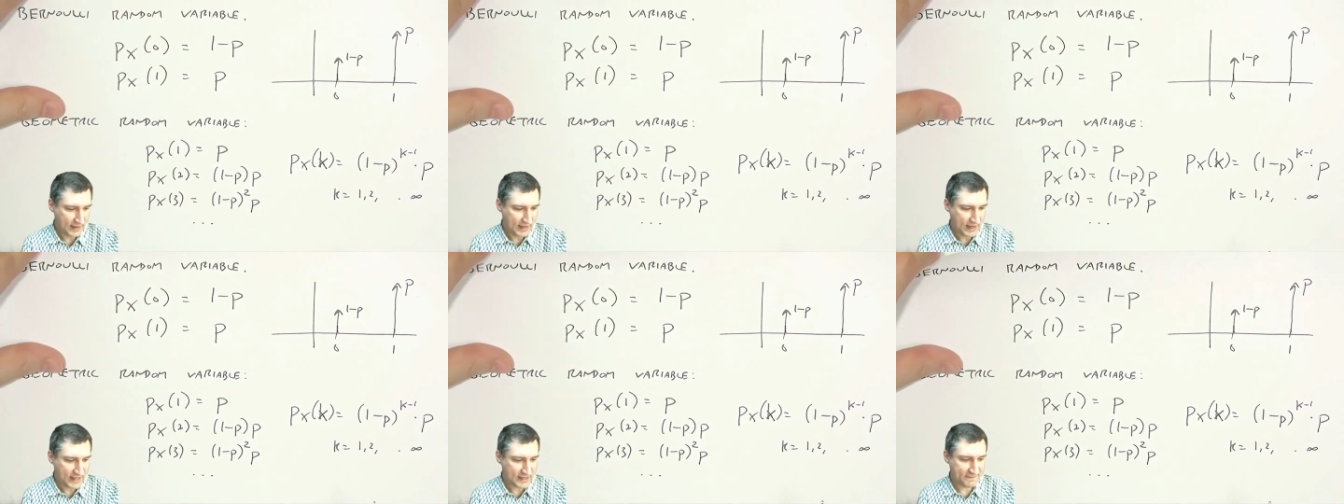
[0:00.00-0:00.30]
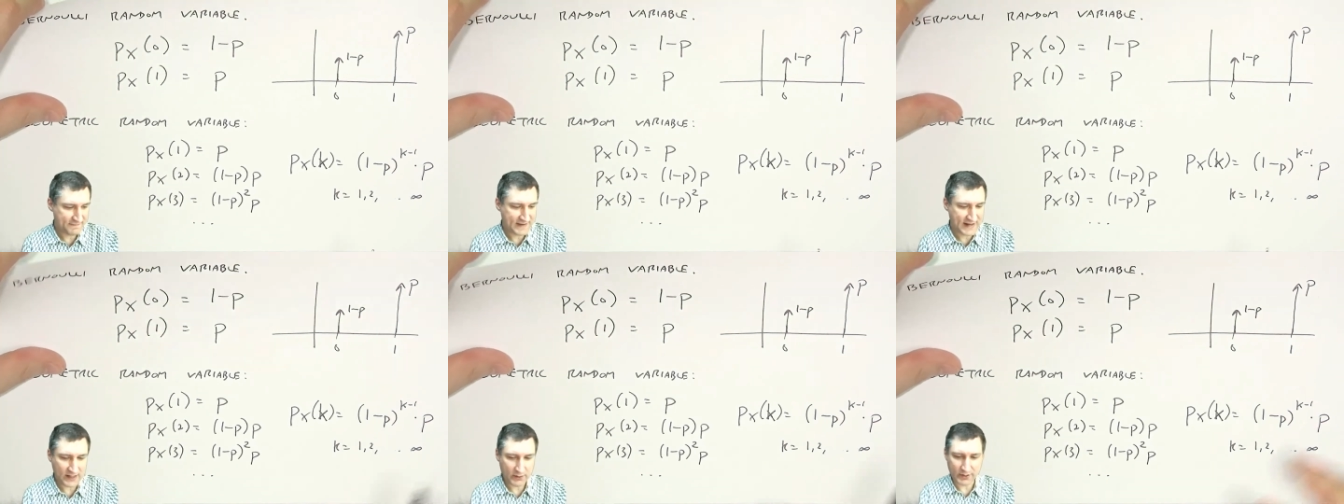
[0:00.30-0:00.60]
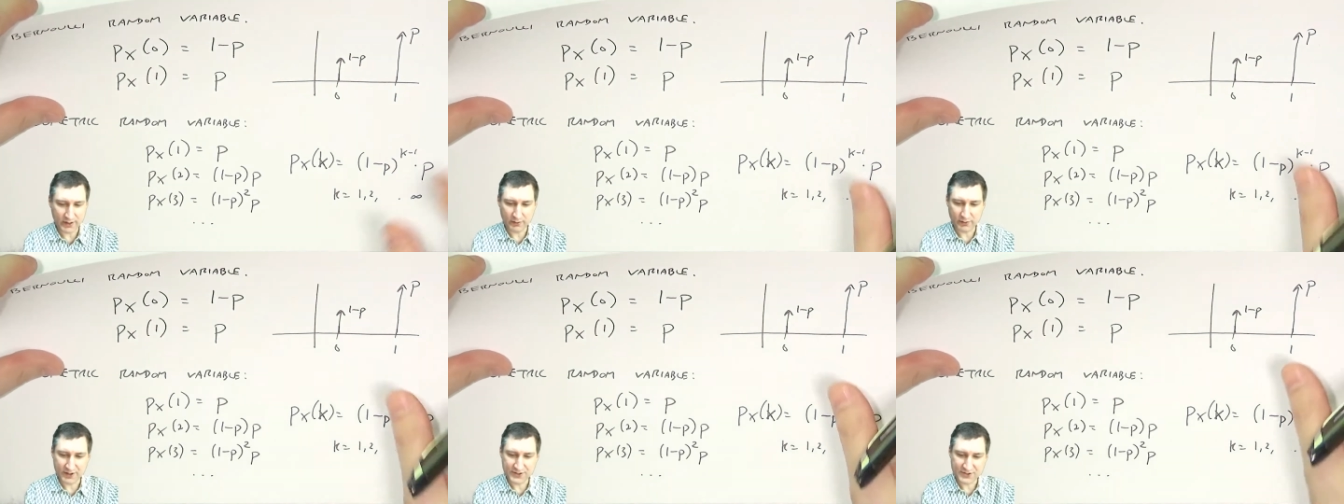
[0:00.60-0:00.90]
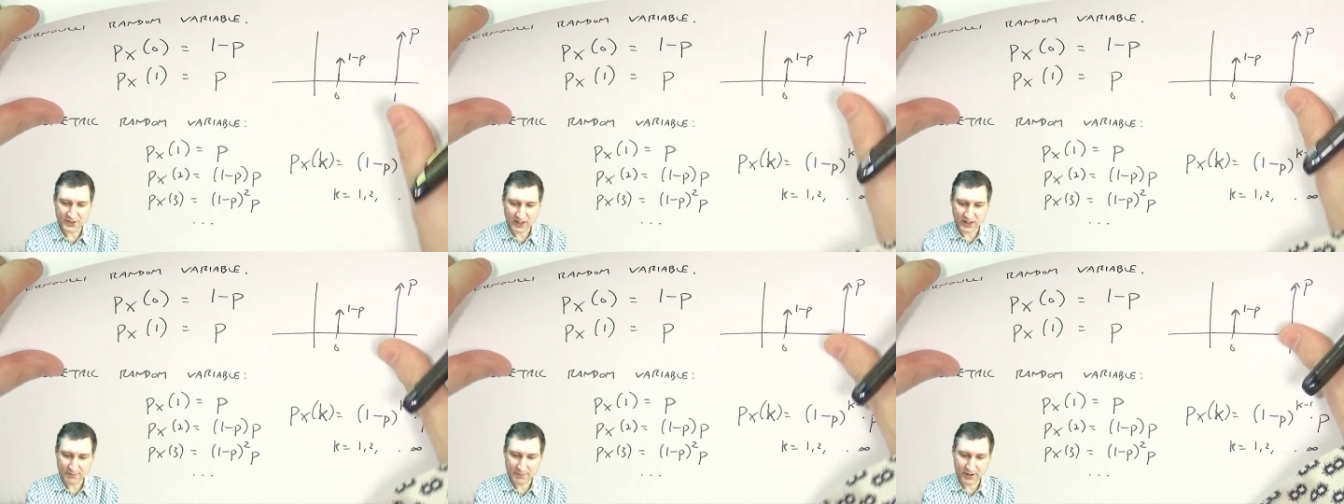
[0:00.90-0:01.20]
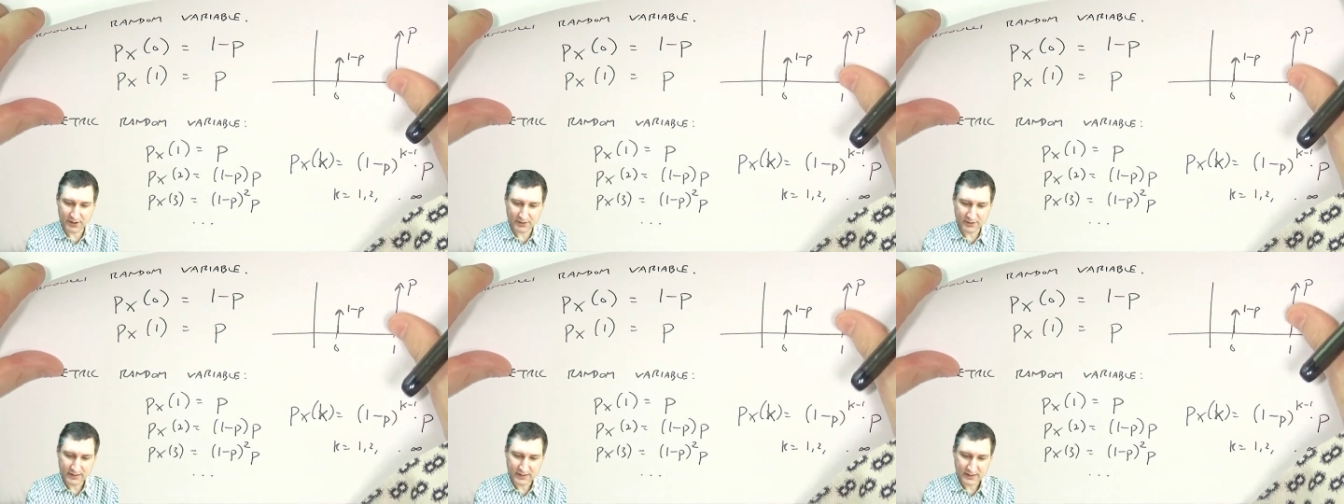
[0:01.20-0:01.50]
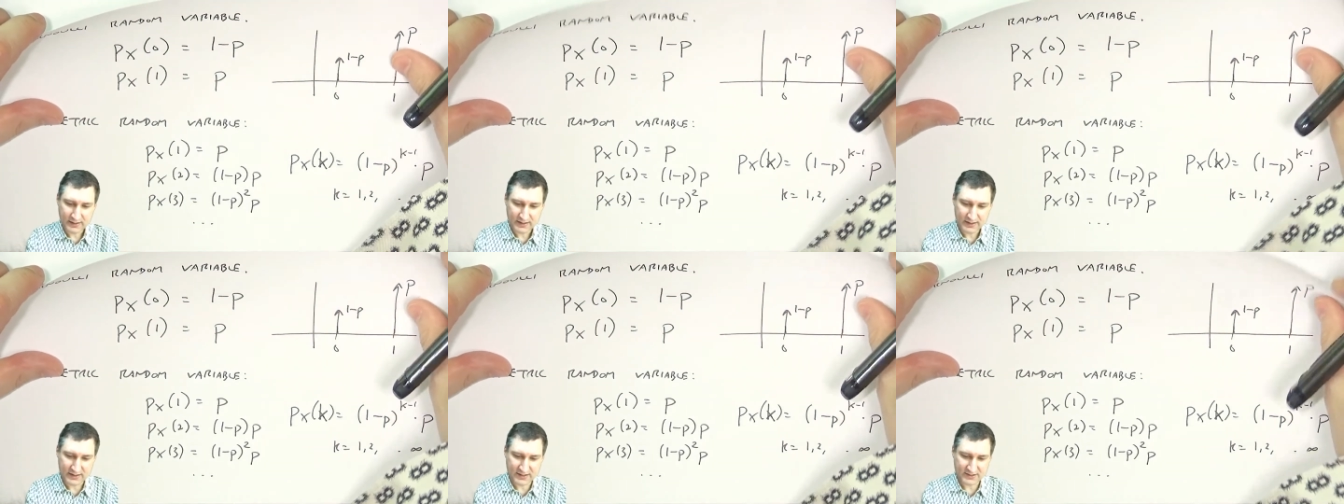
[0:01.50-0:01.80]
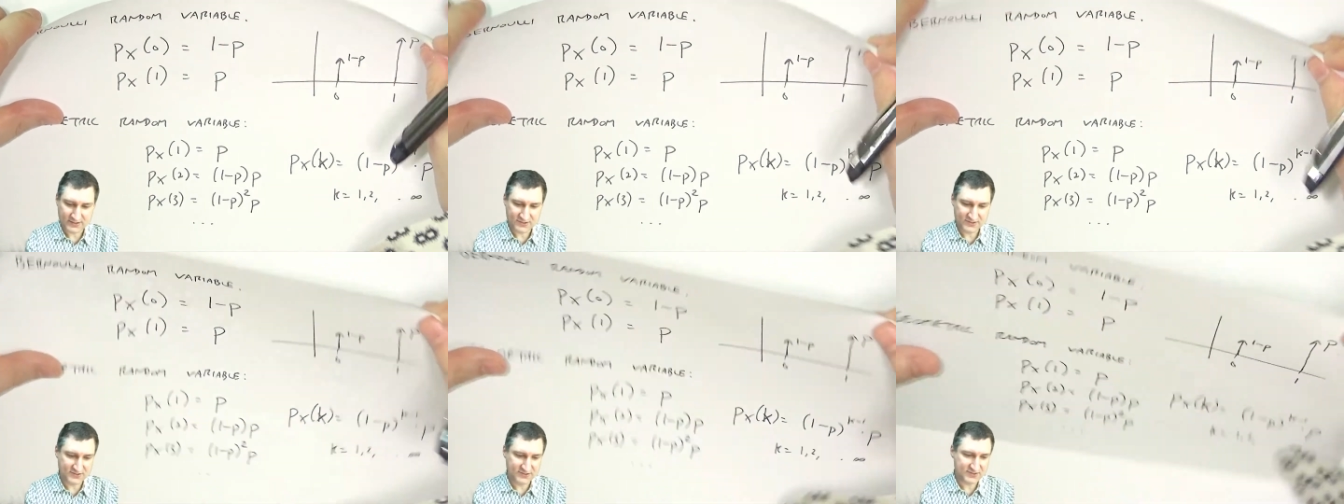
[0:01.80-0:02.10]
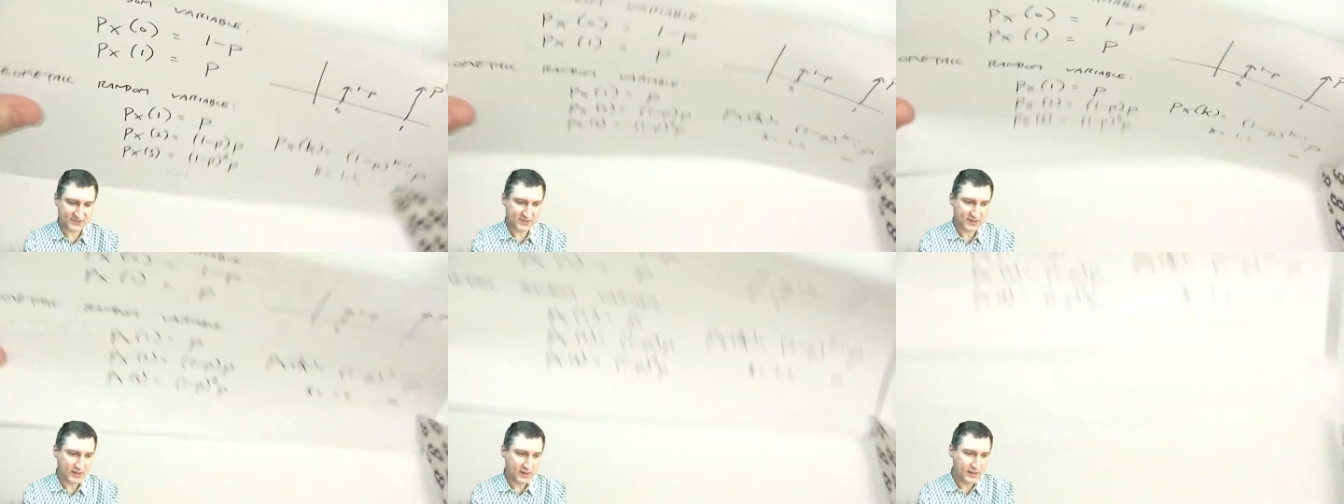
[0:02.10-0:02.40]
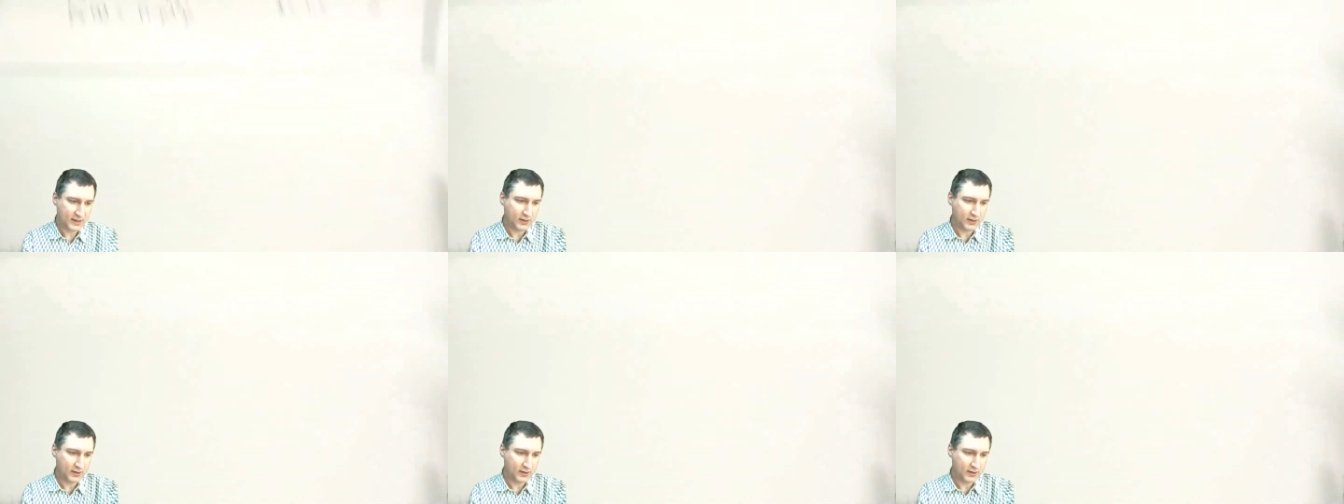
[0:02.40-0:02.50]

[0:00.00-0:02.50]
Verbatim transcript: And the final one I want to talk about is